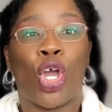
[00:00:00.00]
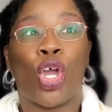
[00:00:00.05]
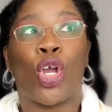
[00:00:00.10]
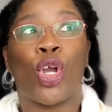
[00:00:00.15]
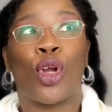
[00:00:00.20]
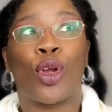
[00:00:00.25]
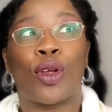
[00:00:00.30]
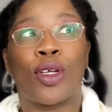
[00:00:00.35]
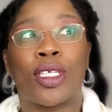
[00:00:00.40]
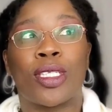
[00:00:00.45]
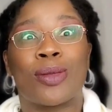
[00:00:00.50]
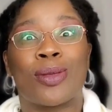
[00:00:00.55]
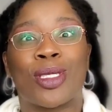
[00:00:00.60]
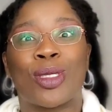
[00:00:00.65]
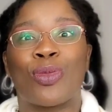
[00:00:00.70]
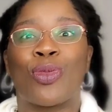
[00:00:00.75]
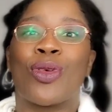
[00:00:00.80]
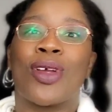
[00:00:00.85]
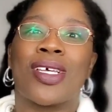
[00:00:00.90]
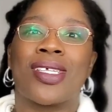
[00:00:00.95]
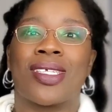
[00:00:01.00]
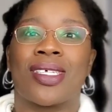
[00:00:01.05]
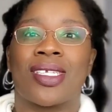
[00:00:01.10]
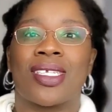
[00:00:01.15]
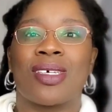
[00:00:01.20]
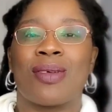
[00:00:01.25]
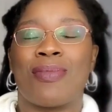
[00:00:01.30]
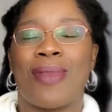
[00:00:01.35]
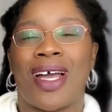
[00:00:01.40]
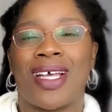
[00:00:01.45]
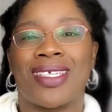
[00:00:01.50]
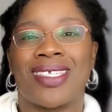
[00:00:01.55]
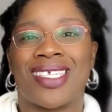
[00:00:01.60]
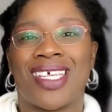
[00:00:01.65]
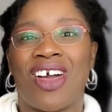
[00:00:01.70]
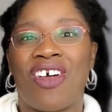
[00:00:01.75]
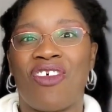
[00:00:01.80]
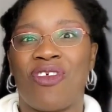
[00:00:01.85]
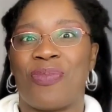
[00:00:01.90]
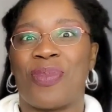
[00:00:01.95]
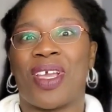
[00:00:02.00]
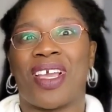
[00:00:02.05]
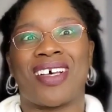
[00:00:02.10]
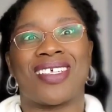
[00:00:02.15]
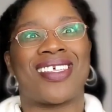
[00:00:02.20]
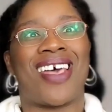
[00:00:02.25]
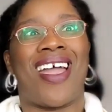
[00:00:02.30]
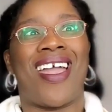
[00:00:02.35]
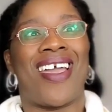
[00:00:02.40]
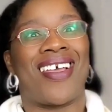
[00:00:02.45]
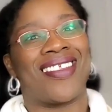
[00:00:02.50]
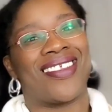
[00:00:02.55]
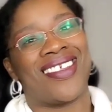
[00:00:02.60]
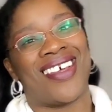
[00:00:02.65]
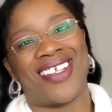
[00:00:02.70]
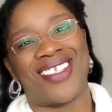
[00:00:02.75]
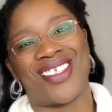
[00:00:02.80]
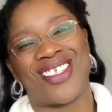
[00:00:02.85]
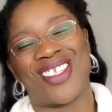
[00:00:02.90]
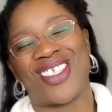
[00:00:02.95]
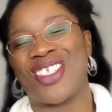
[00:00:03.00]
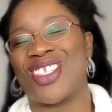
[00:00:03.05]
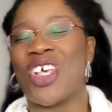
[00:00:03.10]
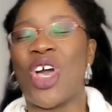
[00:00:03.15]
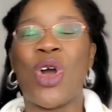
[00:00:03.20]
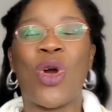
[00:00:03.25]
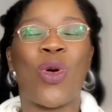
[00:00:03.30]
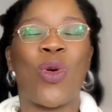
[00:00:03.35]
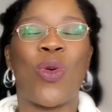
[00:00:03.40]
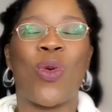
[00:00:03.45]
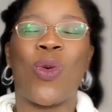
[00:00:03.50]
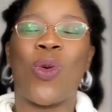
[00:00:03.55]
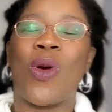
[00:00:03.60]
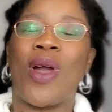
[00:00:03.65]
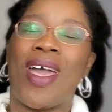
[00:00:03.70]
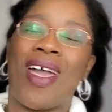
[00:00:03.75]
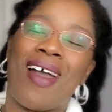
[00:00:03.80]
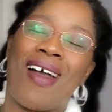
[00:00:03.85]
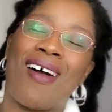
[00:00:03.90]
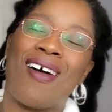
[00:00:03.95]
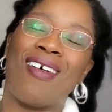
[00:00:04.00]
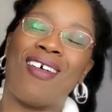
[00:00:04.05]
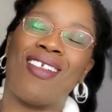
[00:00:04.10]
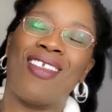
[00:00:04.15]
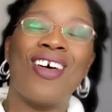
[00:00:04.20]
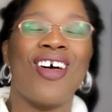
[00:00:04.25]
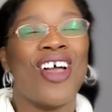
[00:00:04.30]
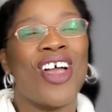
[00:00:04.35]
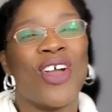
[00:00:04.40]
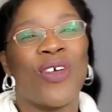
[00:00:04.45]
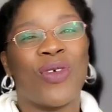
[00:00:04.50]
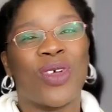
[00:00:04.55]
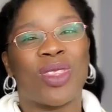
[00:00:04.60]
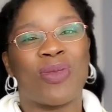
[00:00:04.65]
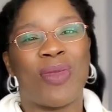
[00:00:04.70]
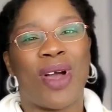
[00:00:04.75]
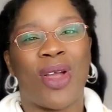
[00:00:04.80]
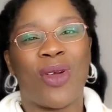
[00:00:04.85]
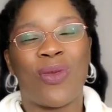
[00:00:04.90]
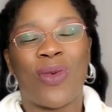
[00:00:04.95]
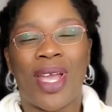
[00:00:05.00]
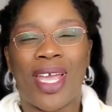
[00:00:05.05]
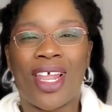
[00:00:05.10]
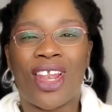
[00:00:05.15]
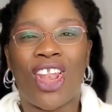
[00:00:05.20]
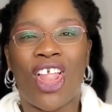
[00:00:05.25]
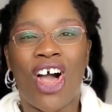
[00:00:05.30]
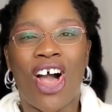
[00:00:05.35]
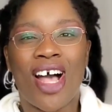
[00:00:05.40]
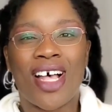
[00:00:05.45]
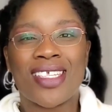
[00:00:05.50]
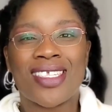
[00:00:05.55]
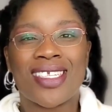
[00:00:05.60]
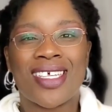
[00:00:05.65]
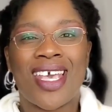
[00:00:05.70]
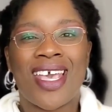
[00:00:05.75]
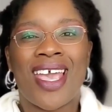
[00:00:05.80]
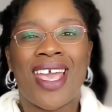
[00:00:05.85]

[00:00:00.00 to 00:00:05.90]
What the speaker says: Christmas present to myself because I had done so well with my weight loss.